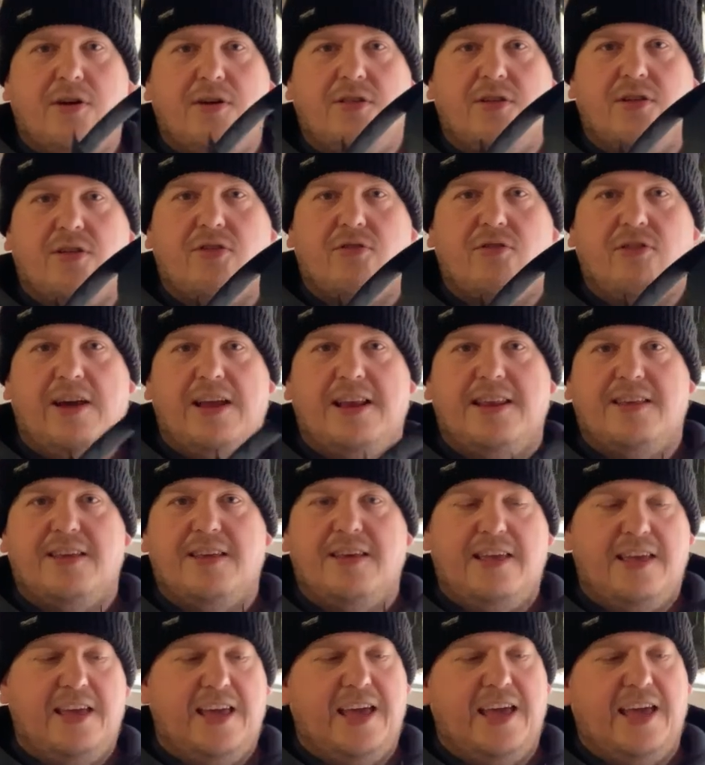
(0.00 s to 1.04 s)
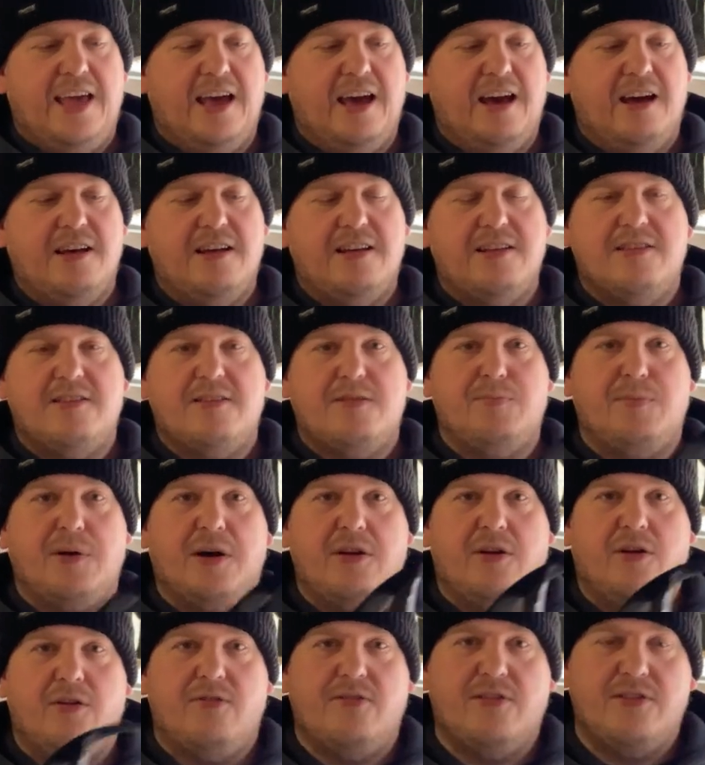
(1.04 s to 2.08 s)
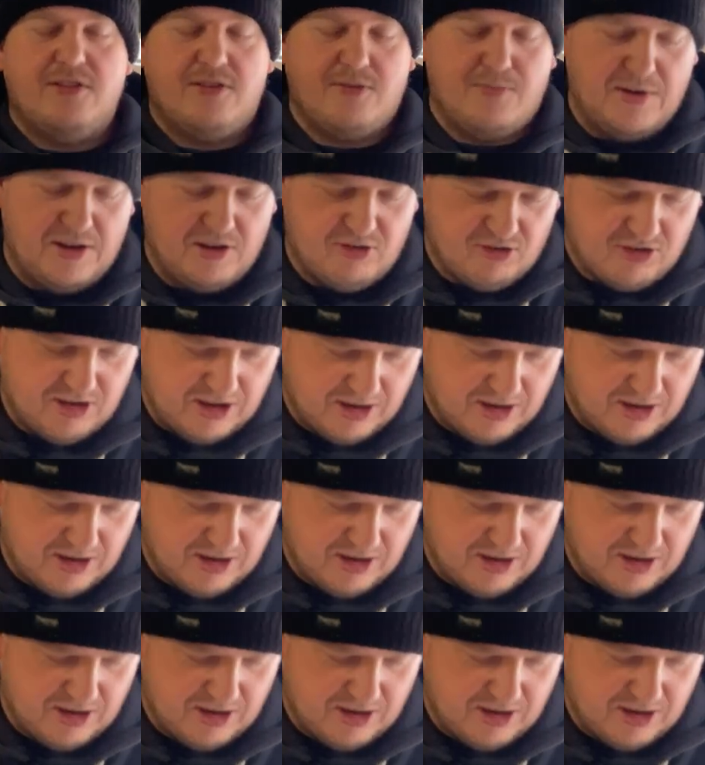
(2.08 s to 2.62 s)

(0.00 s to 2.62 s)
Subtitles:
the thread here, spun off, and smashed